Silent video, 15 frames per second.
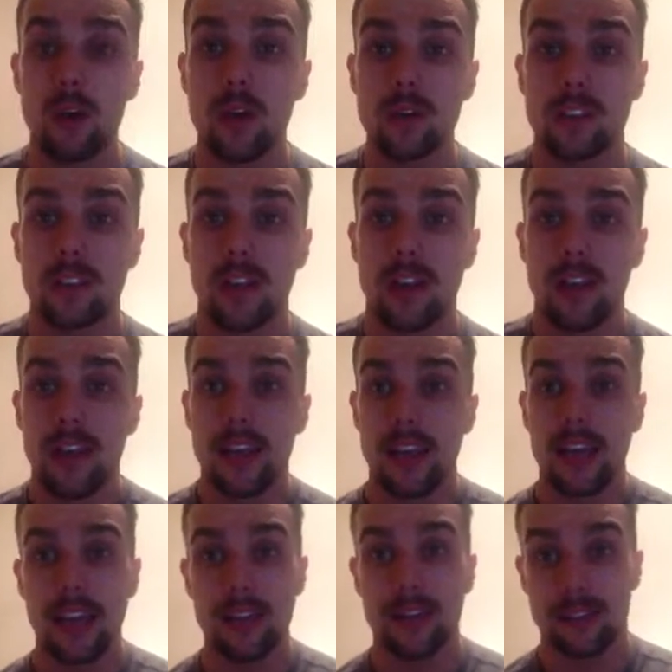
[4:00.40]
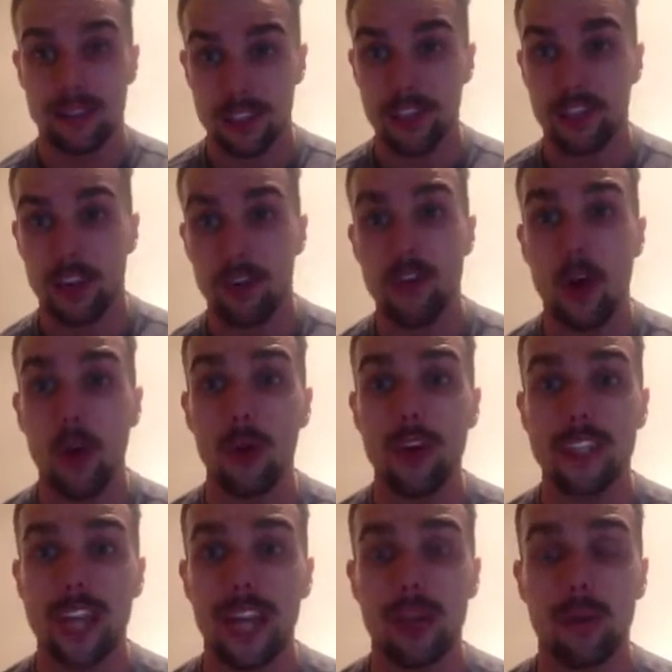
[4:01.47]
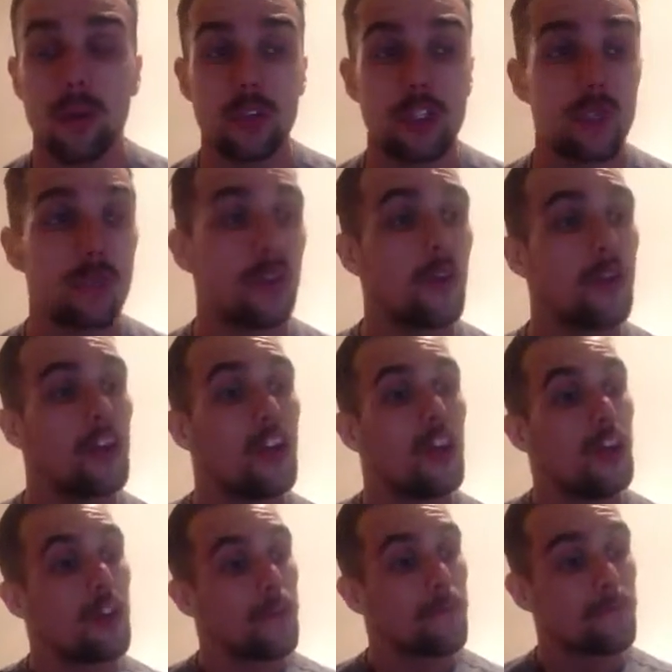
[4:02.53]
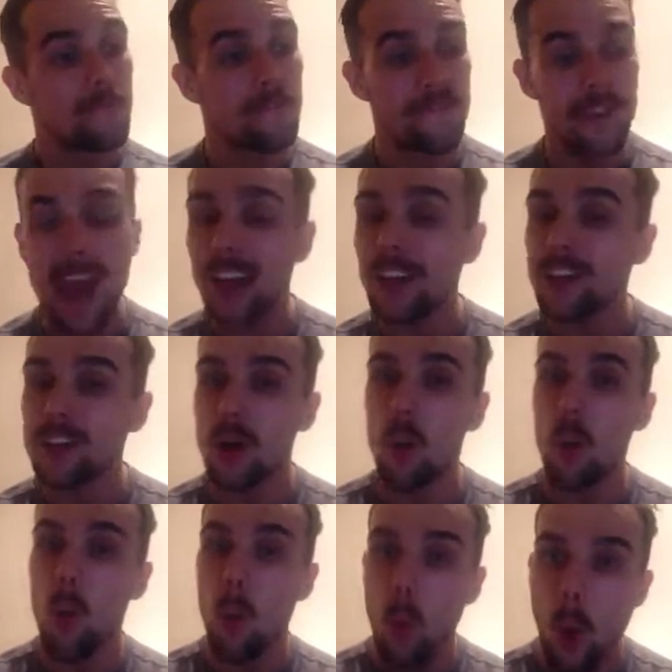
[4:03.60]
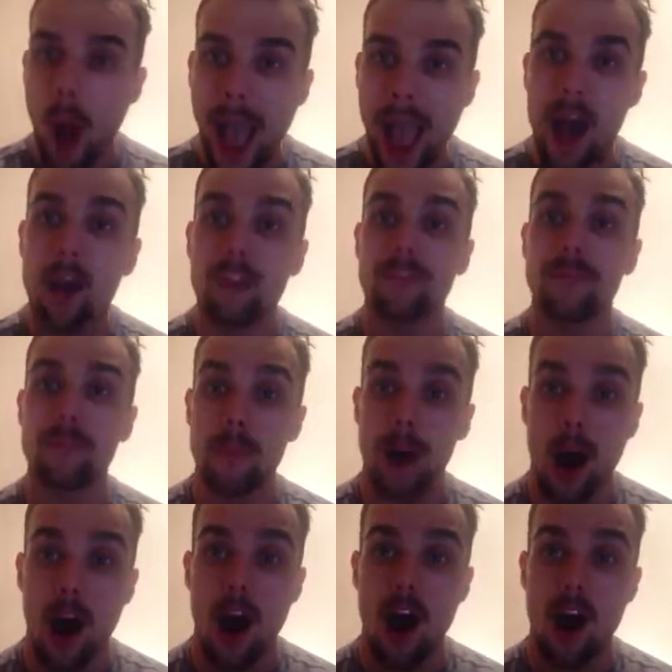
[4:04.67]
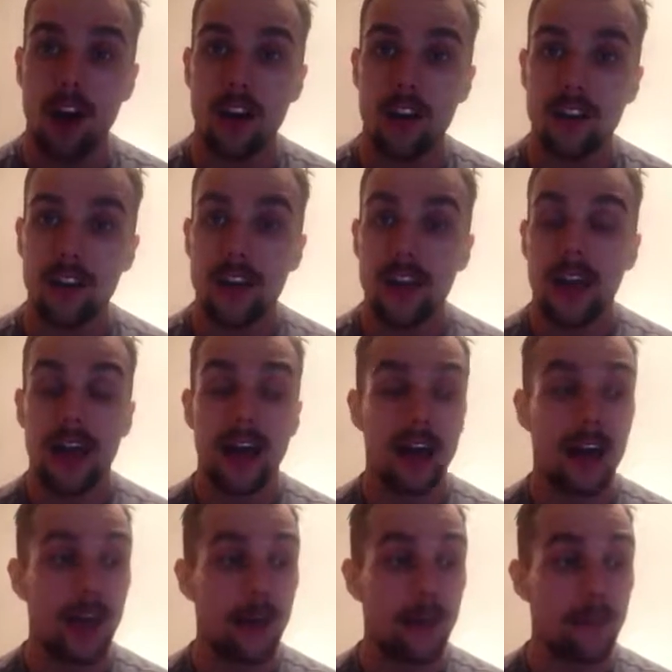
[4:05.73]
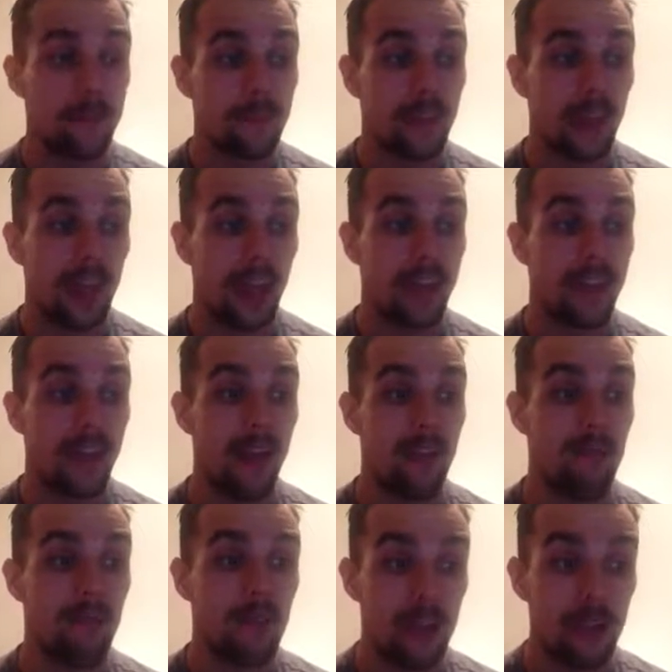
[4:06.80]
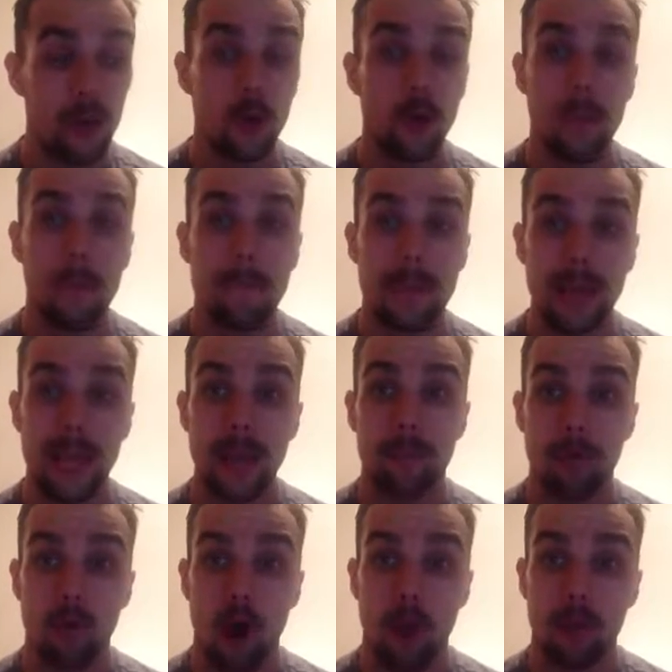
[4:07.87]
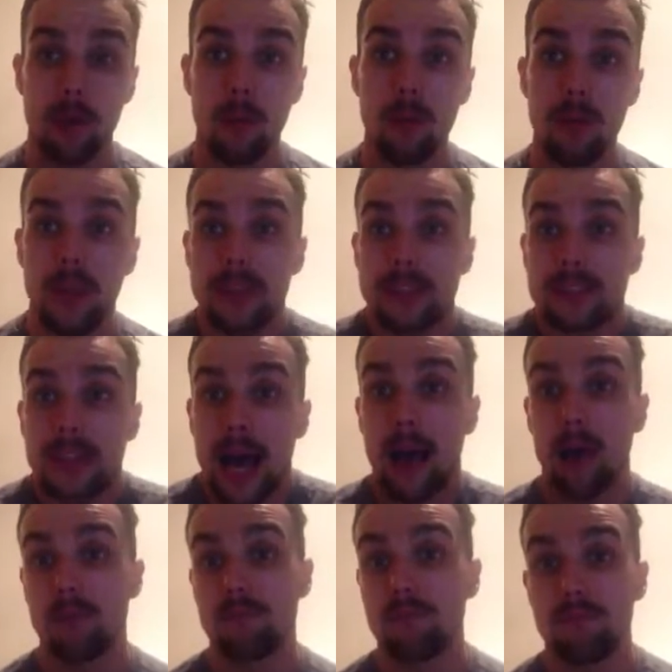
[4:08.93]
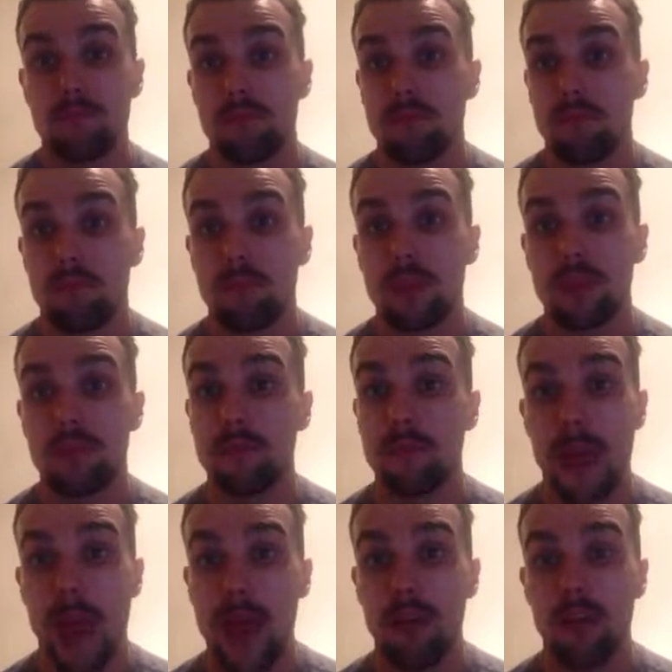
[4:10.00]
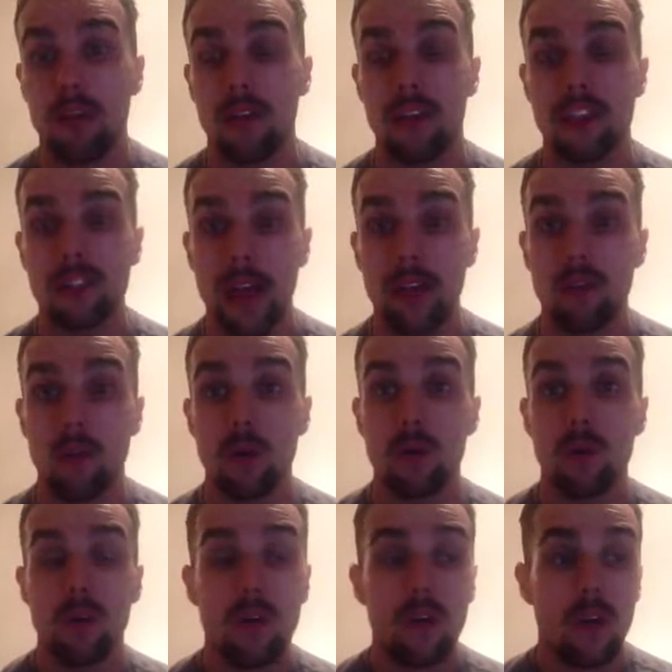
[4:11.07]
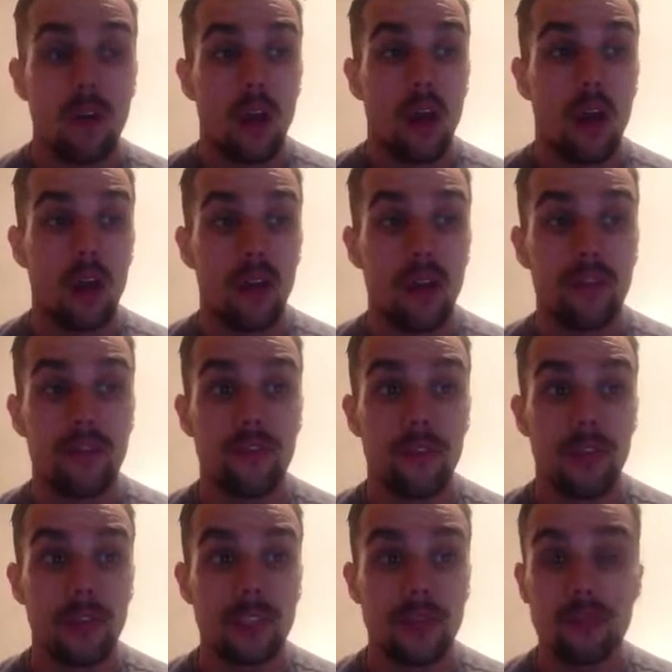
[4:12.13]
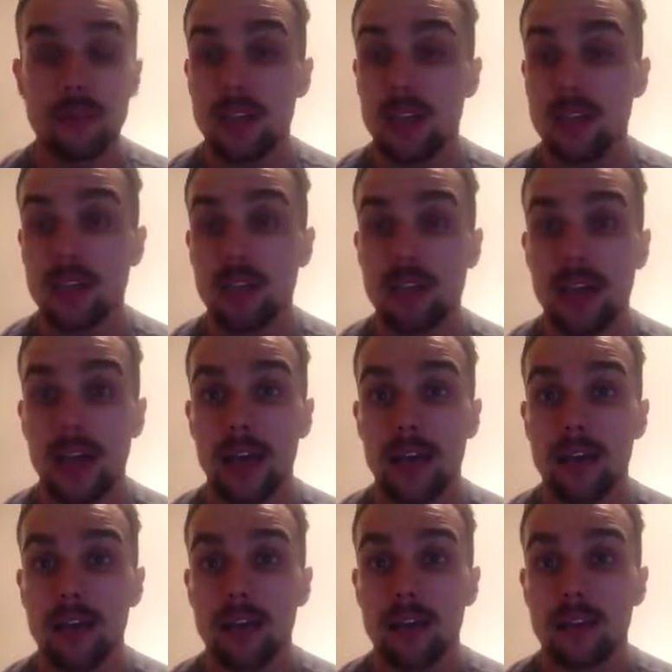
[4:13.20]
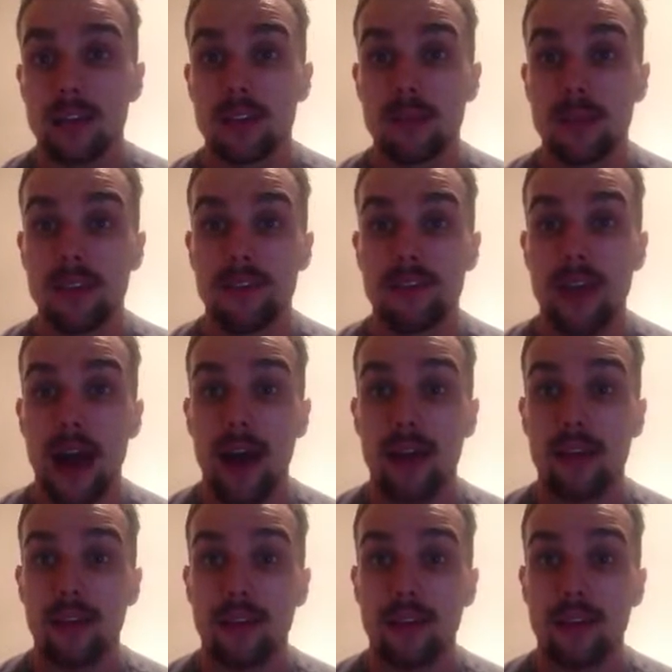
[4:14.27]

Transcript: world to, you know, know exactly what we should be doing. Fellas are way off mark. Um, and that real big problem is that we men in general have accepted that it's okay to be fat